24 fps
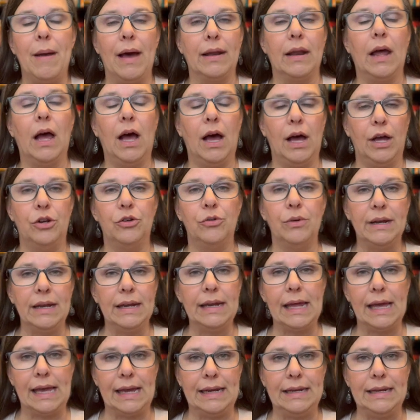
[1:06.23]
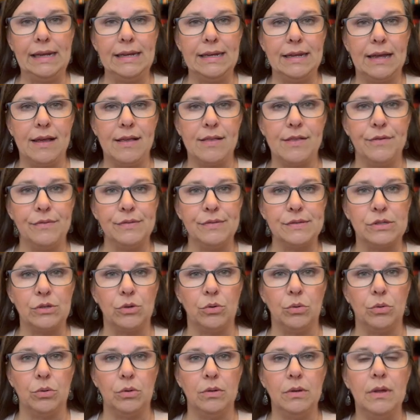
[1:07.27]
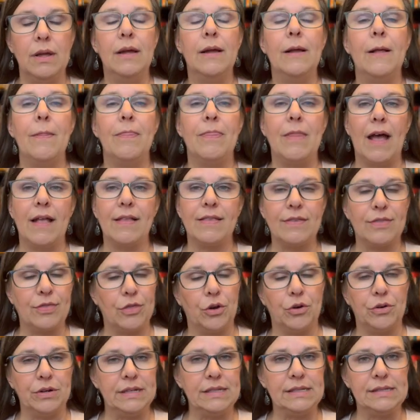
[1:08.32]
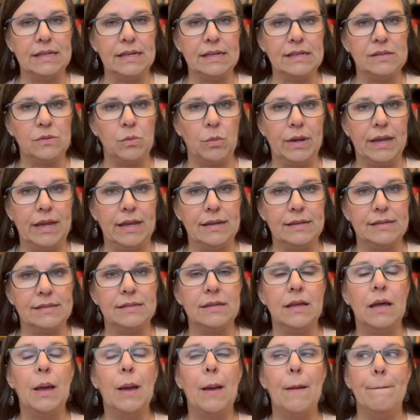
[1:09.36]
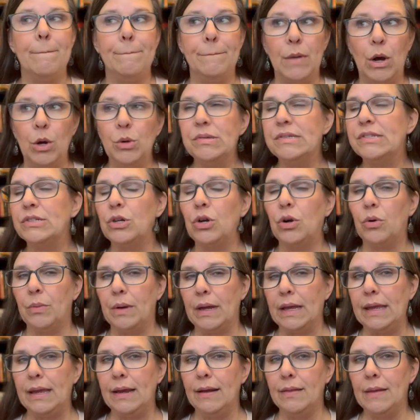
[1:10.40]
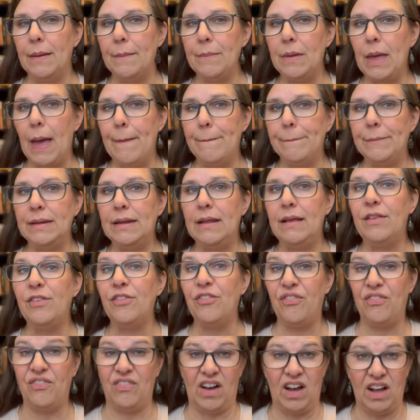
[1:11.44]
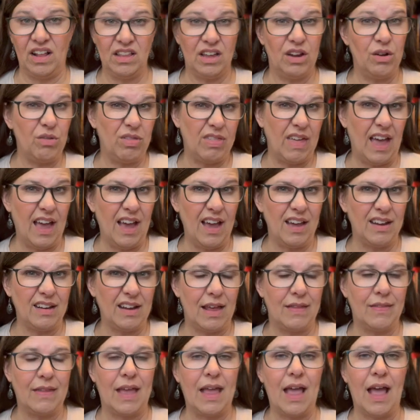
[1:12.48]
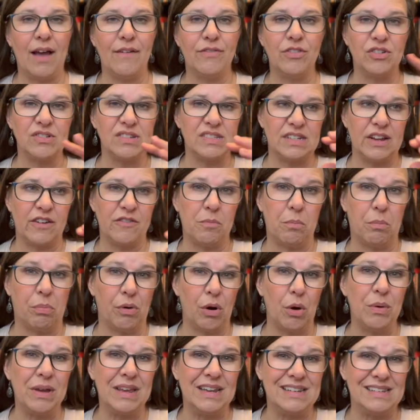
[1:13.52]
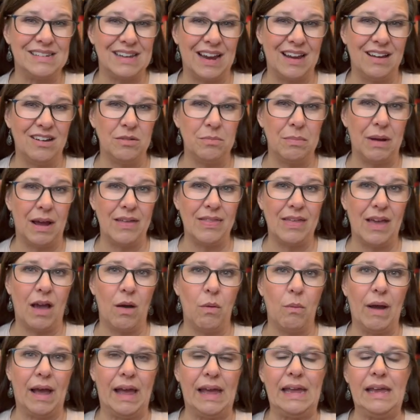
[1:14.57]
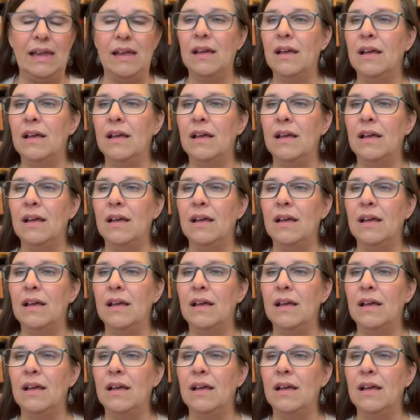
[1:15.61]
180 days of school. That's 36 weeks. Most curriculum companies follow that, and they have their stuff broken down by that way,